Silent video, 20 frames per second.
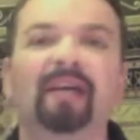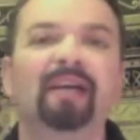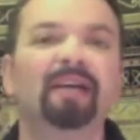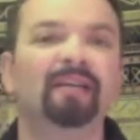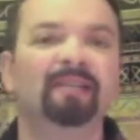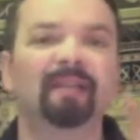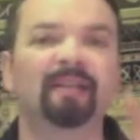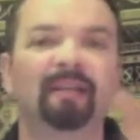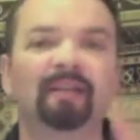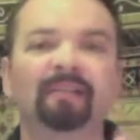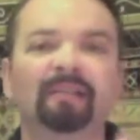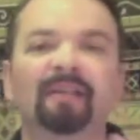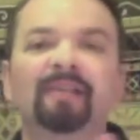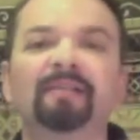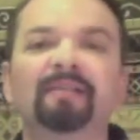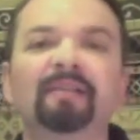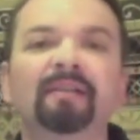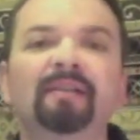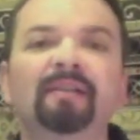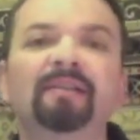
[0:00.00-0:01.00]
He said he
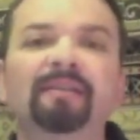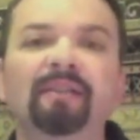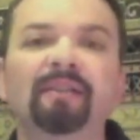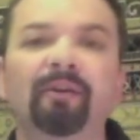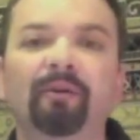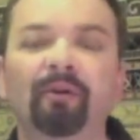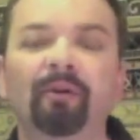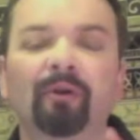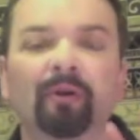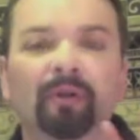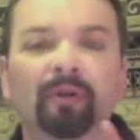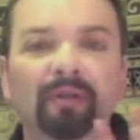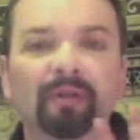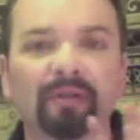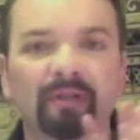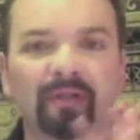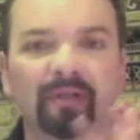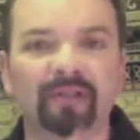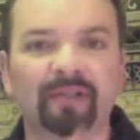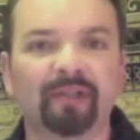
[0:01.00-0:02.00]
doesn't consider
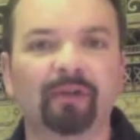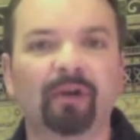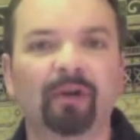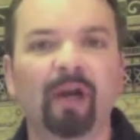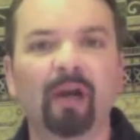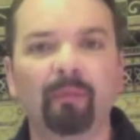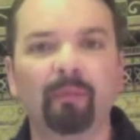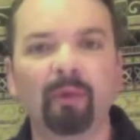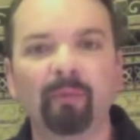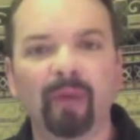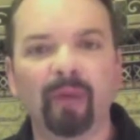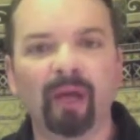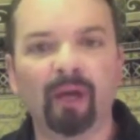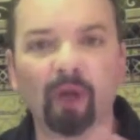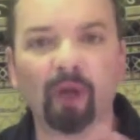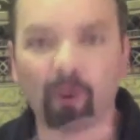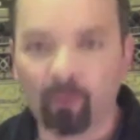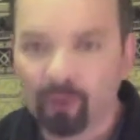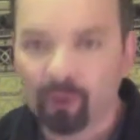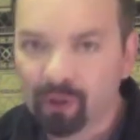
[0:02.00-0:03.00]

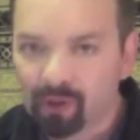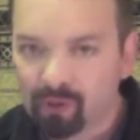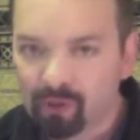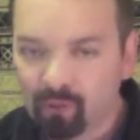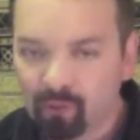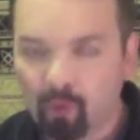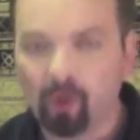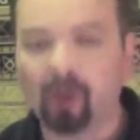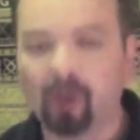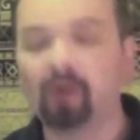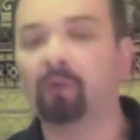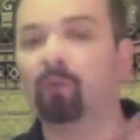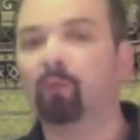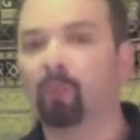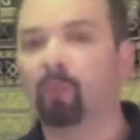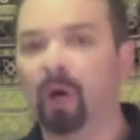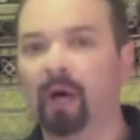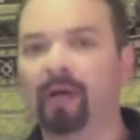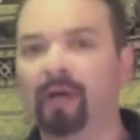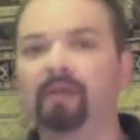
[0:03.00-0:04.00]
MMA a real sport,
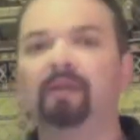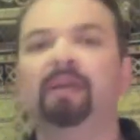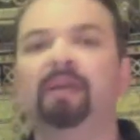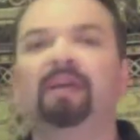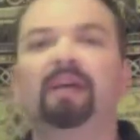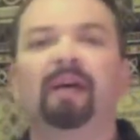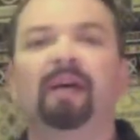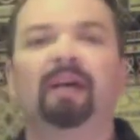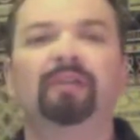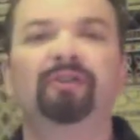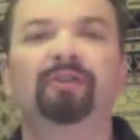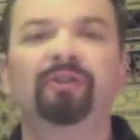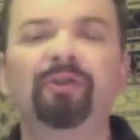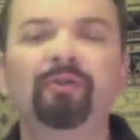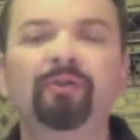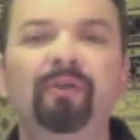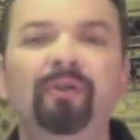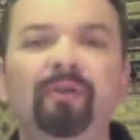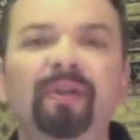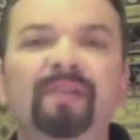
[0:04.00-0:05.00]
1, and
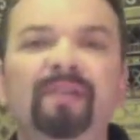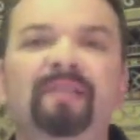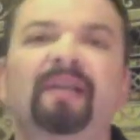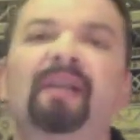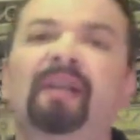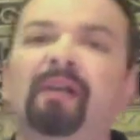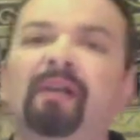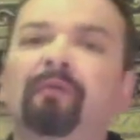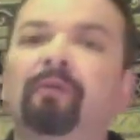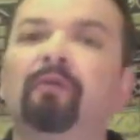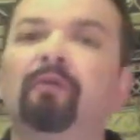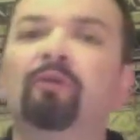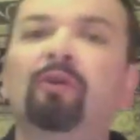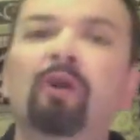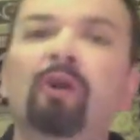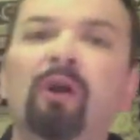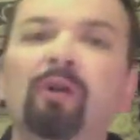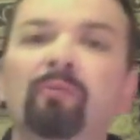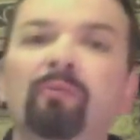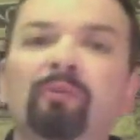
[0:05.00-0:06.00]
2, he said if you learn
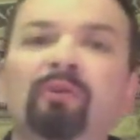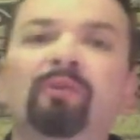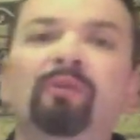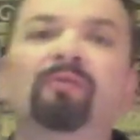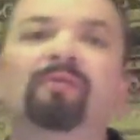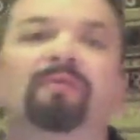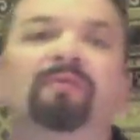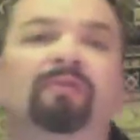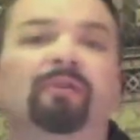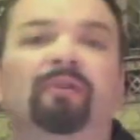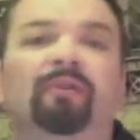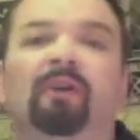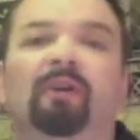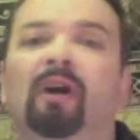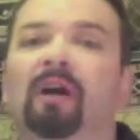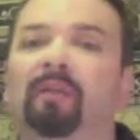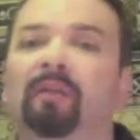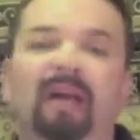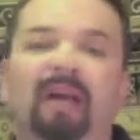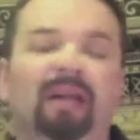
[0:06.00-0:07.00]
all the moves, you can
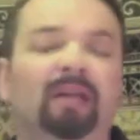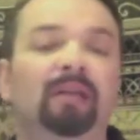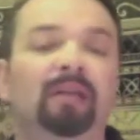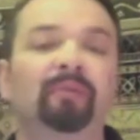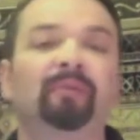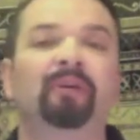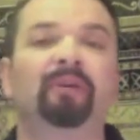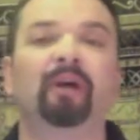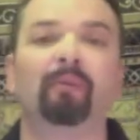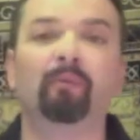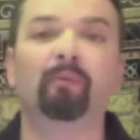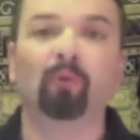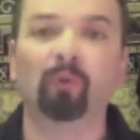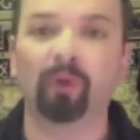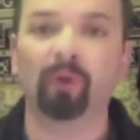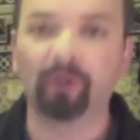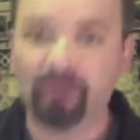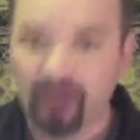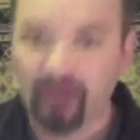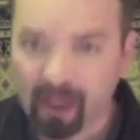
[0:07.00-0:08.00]
automatically become a
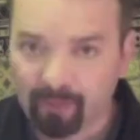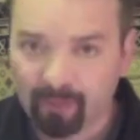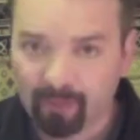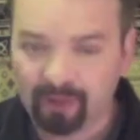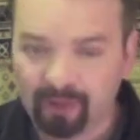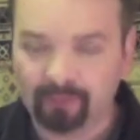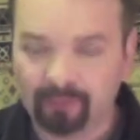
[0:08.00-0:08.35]
world champion.